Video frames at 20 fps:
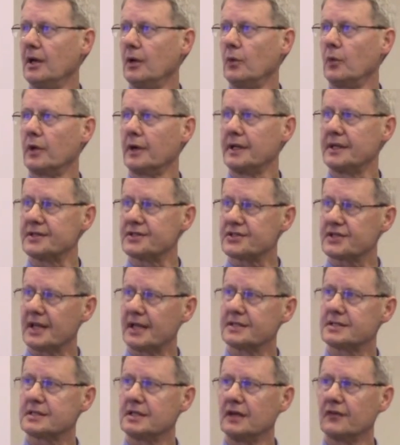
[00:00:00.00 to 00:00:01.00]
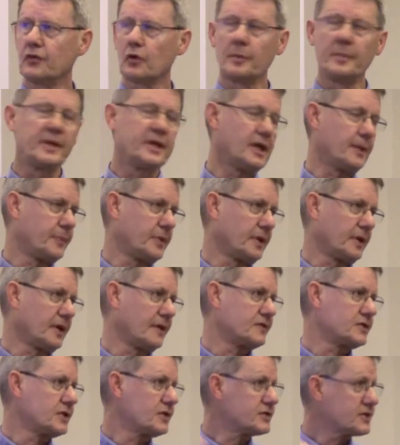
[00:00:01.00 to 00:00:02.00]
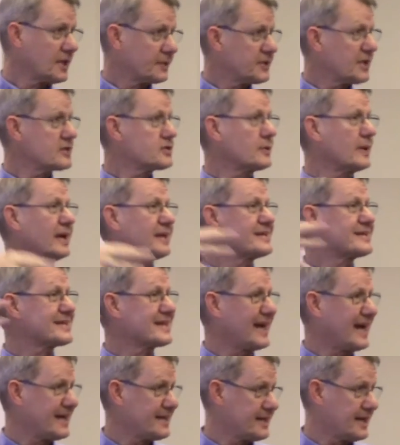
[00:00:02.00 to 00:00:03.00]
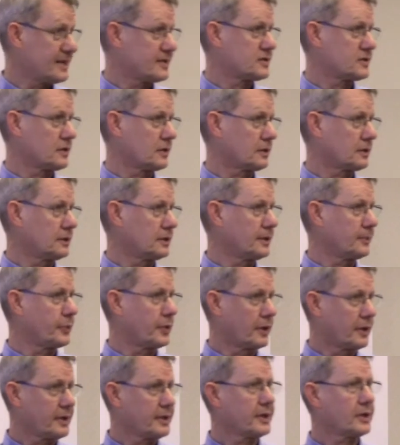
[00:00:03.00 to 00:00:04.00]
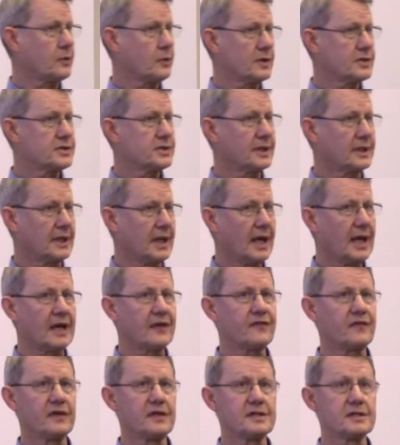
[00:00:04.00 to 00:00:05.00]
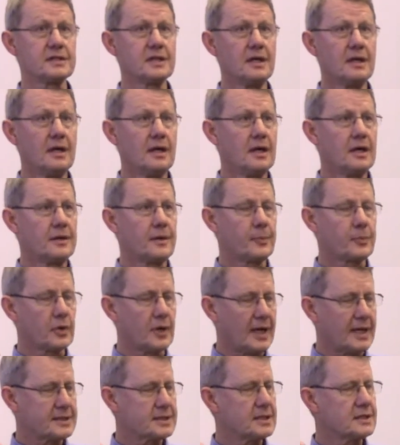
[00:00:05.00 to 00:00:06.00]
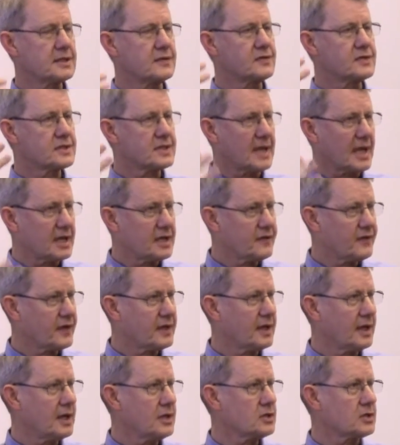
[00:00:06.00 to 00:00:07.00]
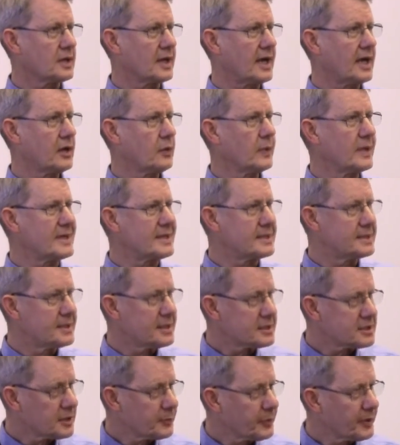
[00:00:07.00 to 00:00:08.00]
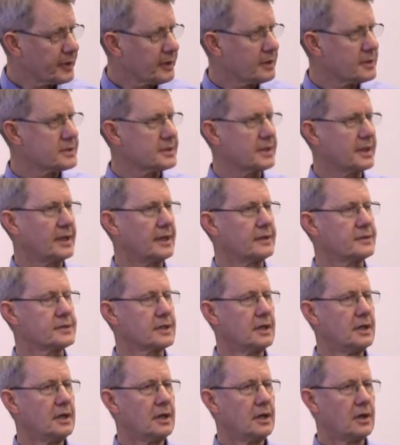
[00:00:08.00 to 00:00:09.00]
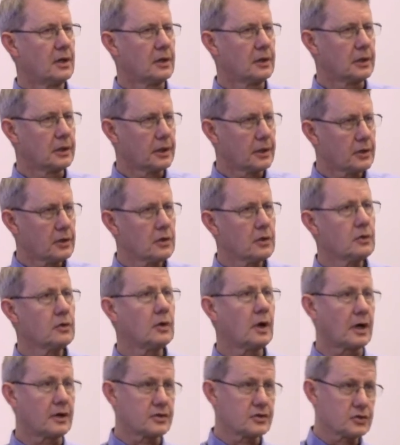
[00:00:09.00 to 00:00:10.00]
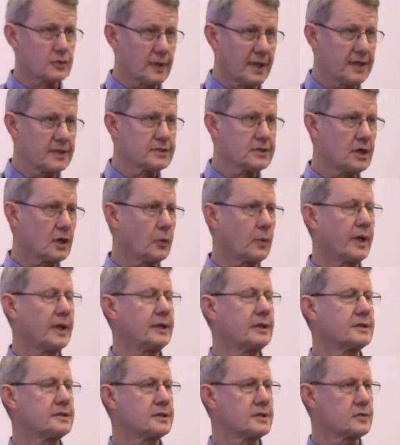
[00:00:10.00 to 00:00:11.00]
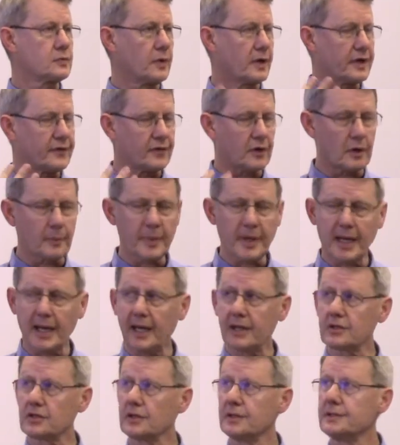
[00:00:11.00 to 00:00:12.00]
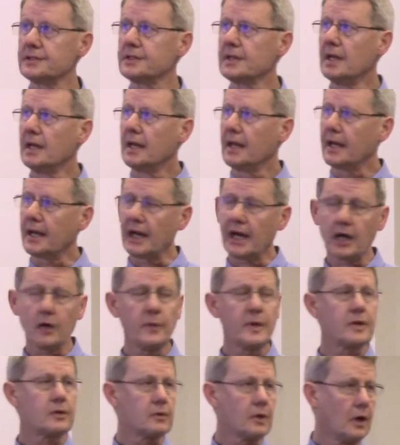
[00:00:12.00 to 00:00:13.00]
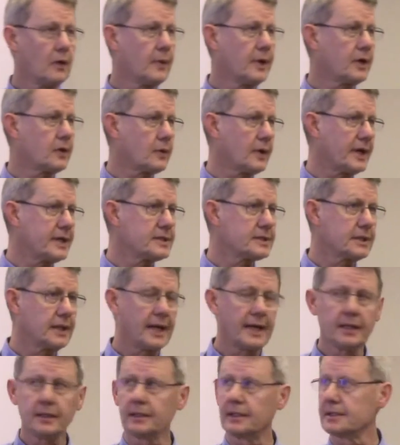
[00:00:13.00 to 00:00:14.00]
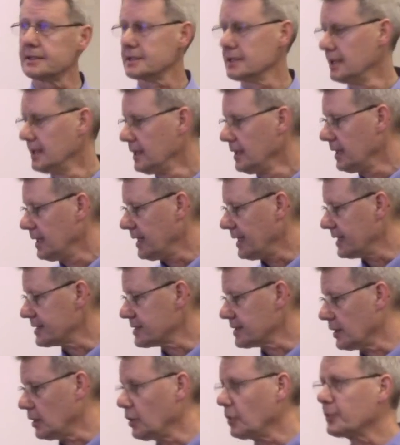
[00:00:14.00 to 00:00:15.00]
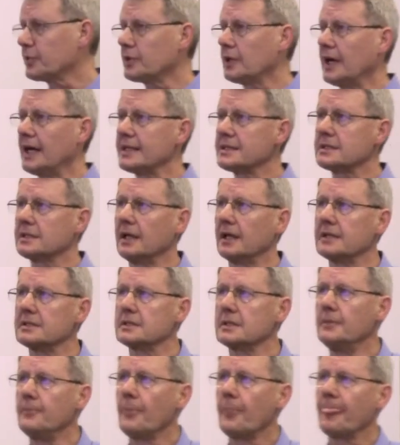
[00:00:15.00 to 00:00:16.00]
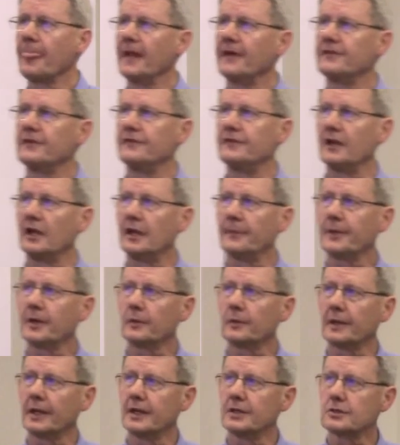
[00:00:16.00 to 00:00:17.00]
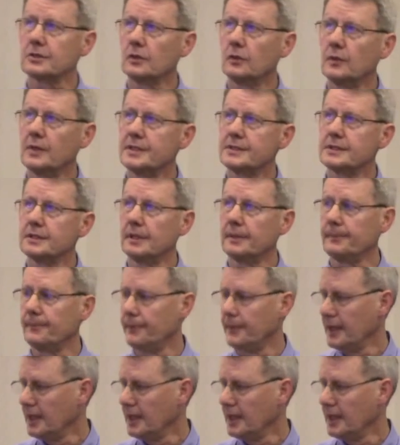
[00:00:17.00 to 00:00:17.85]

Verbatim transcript: We're insensitive, we're manipulative. So sometimes we're outside that circle. And part of the Christian life is the process of sanctification. How do we discipline ourselves, learn our strengths, our weaknesses, what are our passions, and how do we grow in Christ likeness? And that's the whole process of developing relational wisdom.